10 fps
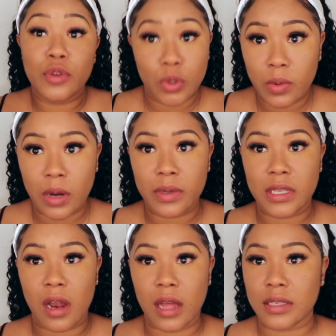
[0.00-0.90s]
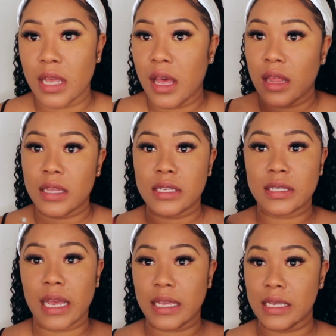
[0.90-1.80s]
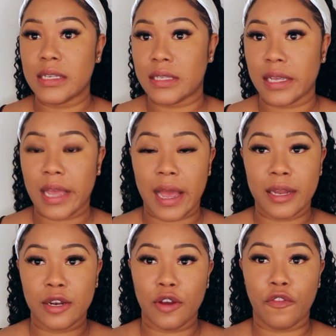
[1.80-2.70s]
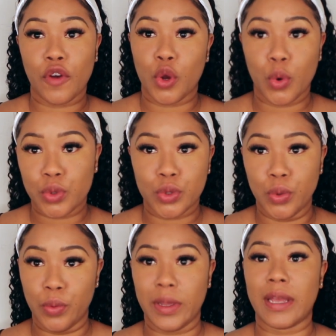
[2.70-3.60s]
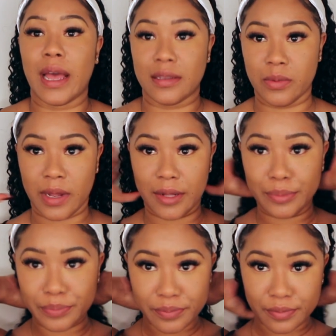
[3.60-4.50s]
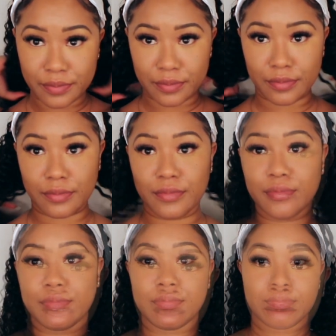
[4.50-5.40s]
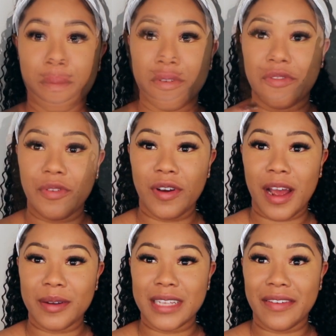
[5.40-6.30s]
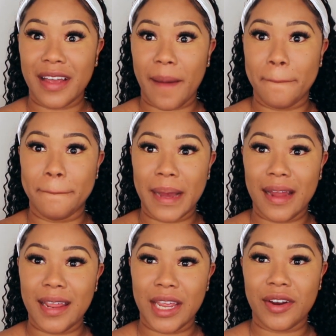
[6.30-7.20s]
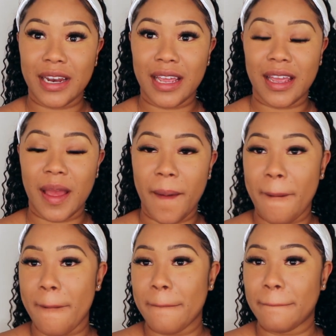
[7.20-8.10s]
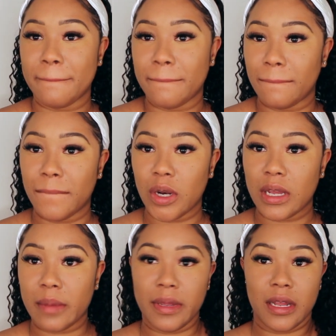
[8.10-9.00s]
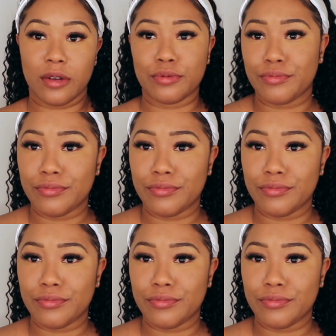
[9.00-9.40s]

you do wear wigs a lot, this is an easy kind of go-to wig as well. Before, I was having a bad hair day, but look at me now.